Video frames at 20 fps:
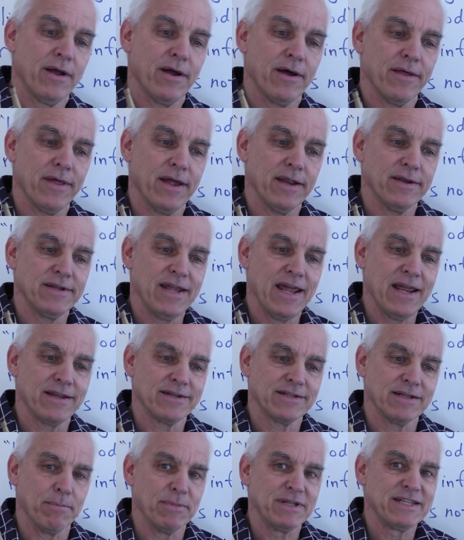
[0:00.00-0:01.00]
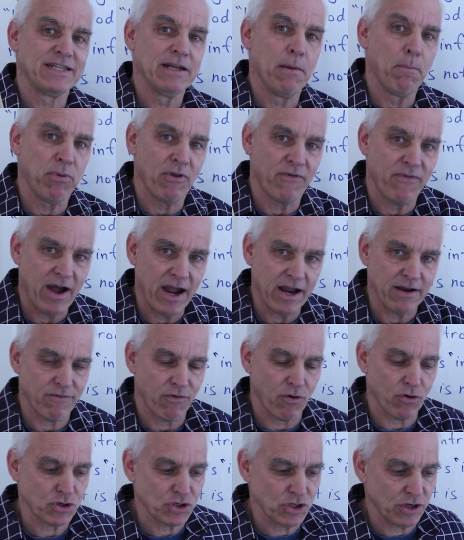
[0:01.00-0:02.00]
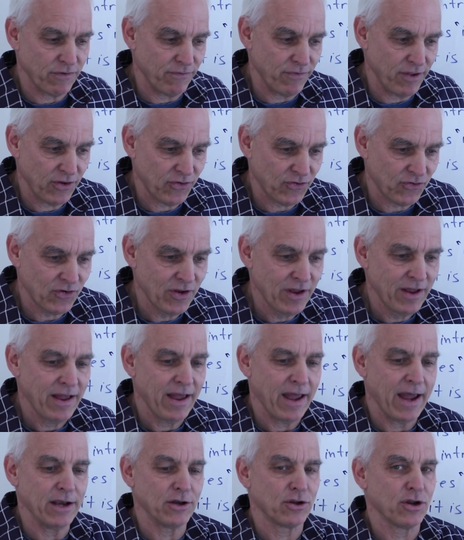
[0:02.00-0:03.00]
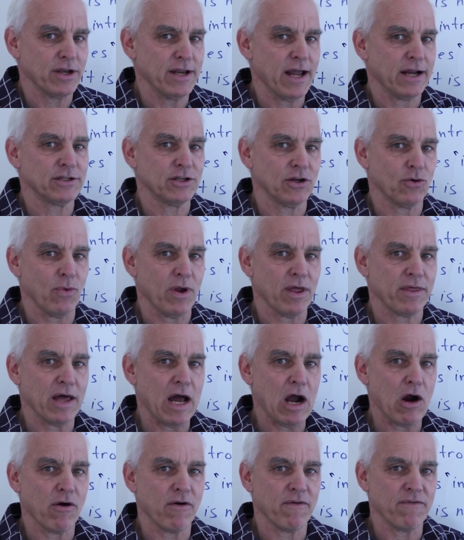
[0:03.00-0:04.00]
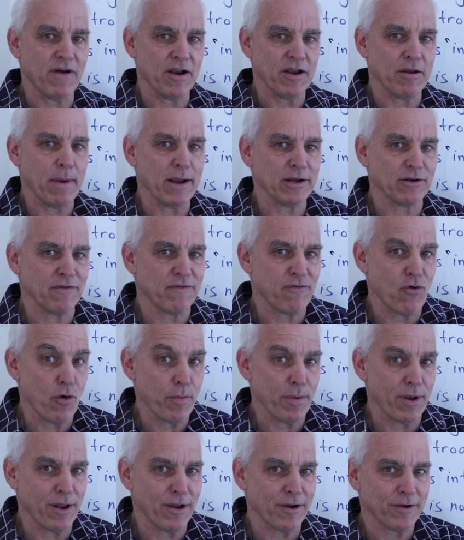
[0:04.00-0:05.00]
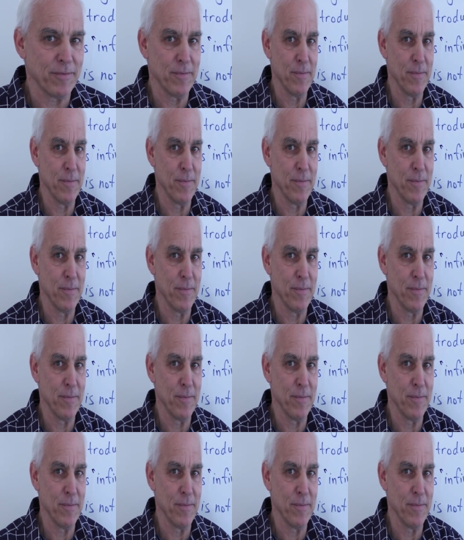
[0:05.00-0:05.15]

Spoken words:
then take some simplified version of this and connect it with our fundamental formula.